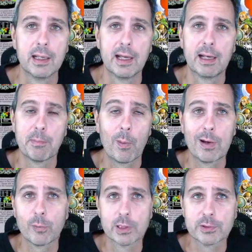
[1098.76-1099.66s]
My
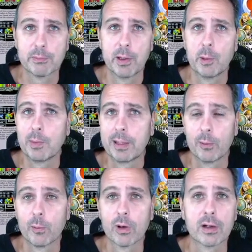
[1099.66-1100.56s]
wife works from home. I
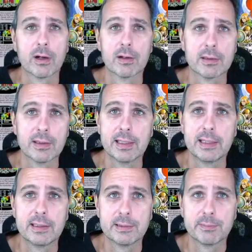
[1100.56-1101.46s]
don't work
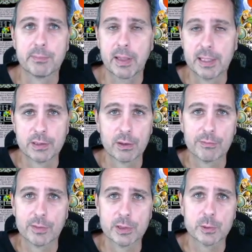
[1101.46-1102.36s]
currently. Kids are
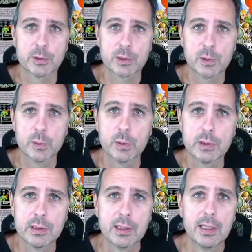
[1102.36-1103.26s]
on virtual school.